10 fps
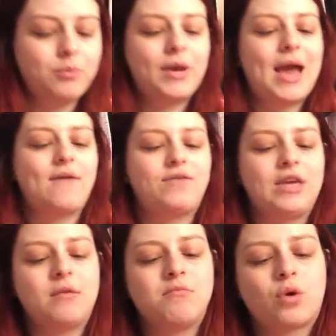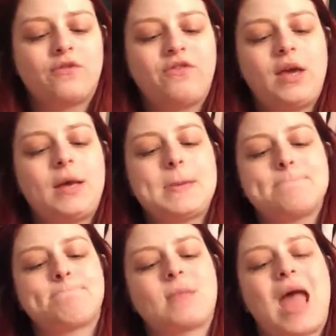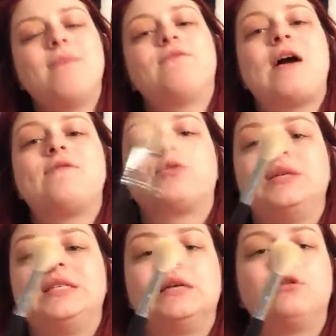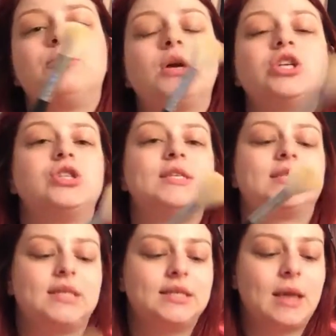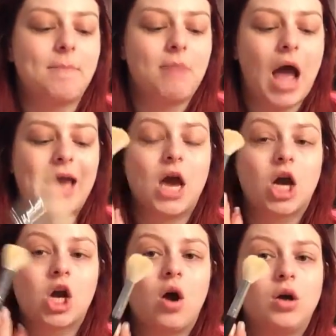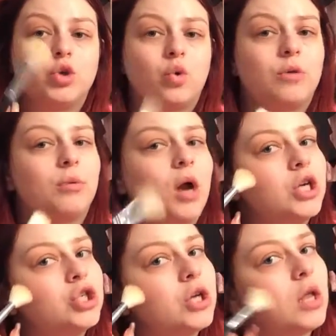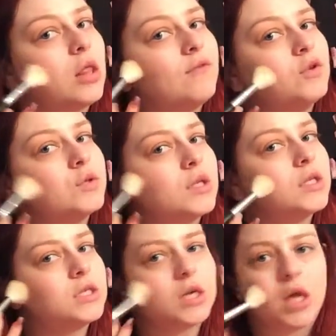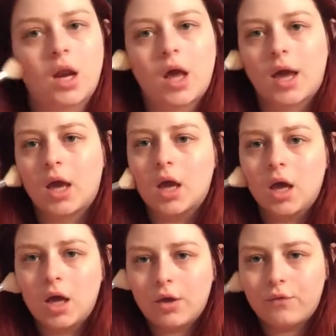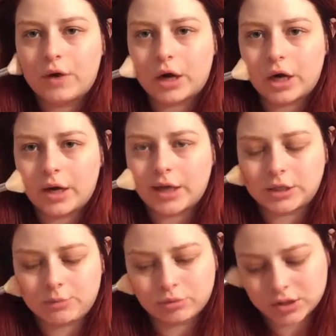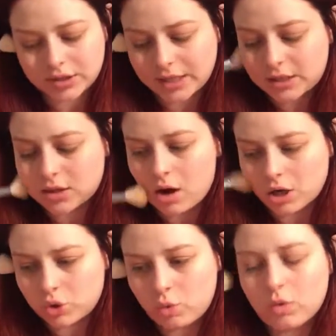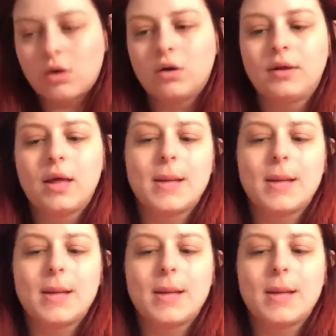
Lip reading: we have the Morphe M530 brush. This is my contour brush. I love using this to get a very nice, precise contour